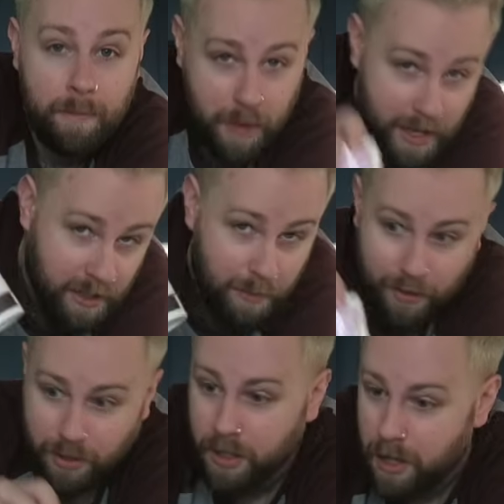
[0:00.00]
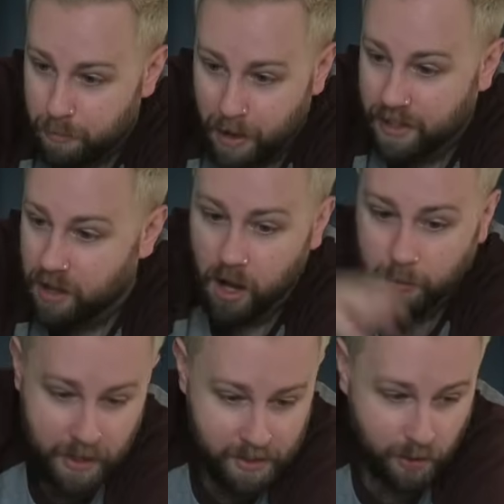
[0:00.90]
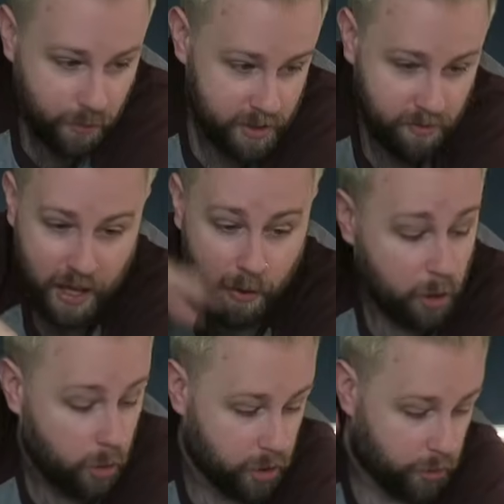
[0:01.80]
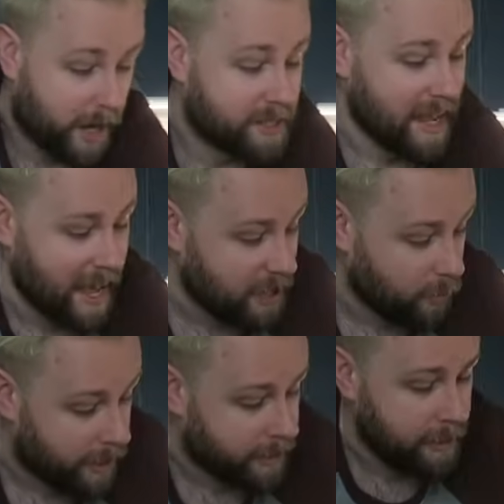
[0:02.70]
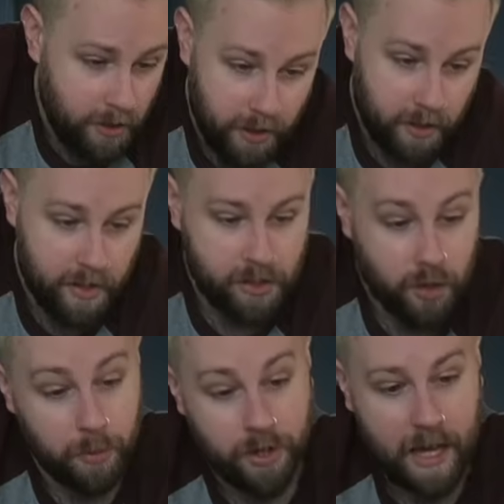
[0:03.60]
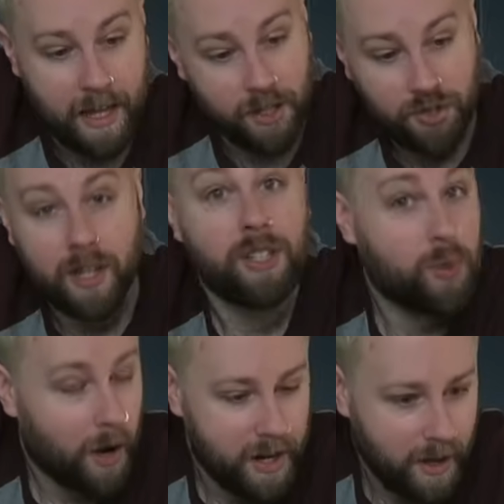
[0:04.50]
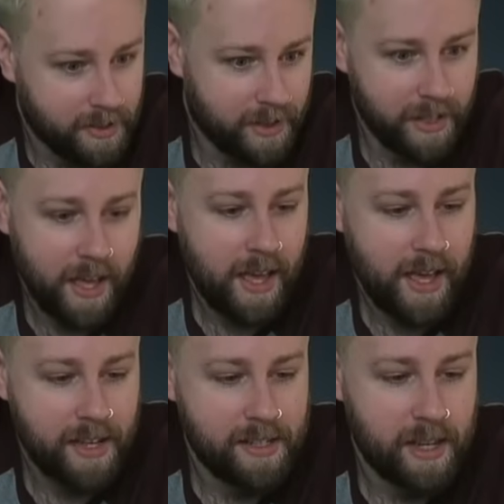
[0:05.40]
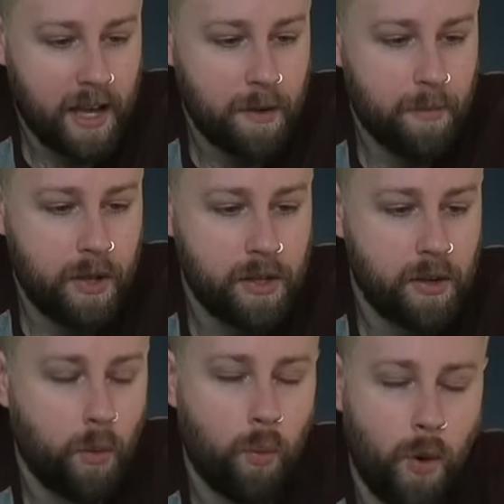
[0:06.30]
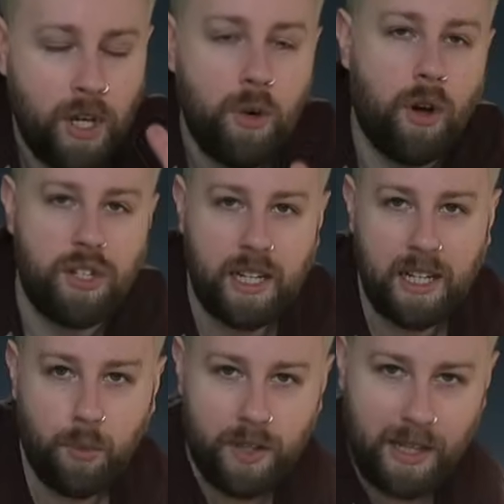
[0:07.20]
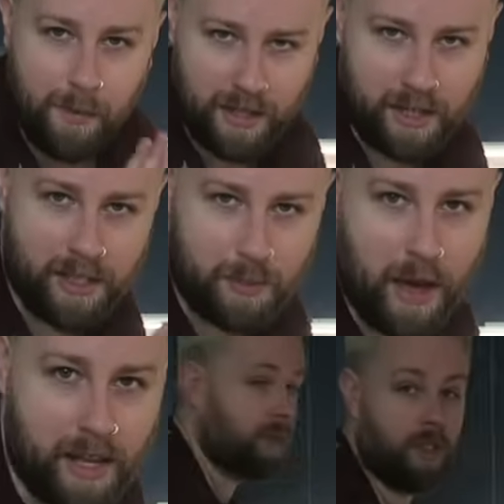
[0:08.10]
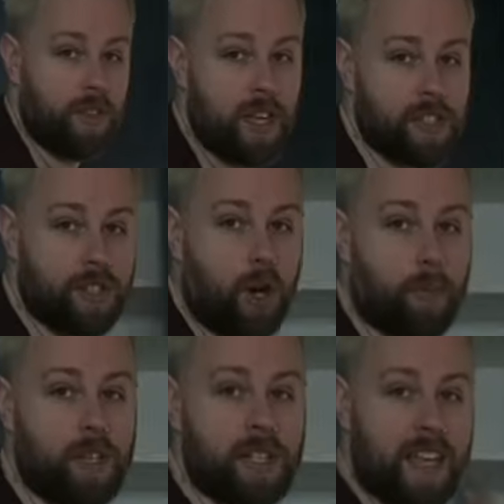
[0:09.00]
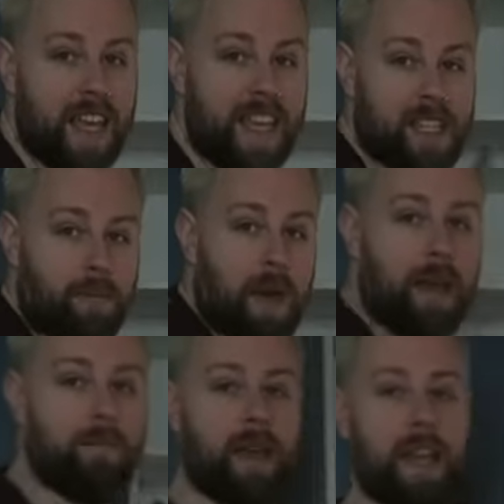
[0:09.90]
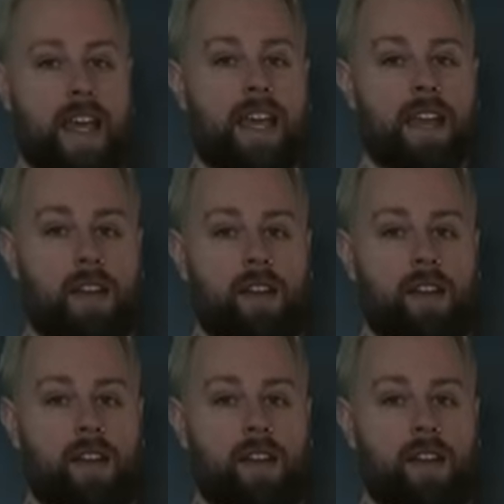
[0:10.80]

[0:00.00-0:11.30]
baking powder, bicarb, self-raising flour, all the rest. Anyway, the other thing that this cupboard illustrated quite nicely is when you are dealing with limited space, this cupboard is a bit mini. You